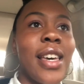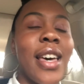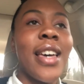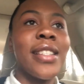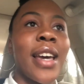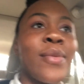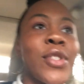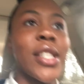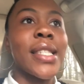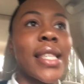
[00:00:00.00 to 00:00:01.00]
And I'm
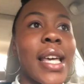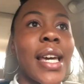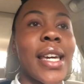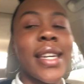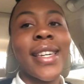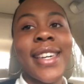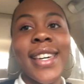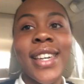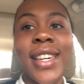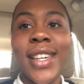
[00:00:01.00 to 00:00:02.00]
just like,
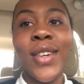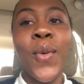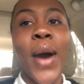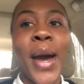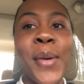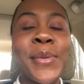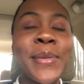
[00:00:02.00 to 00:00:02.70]
wow.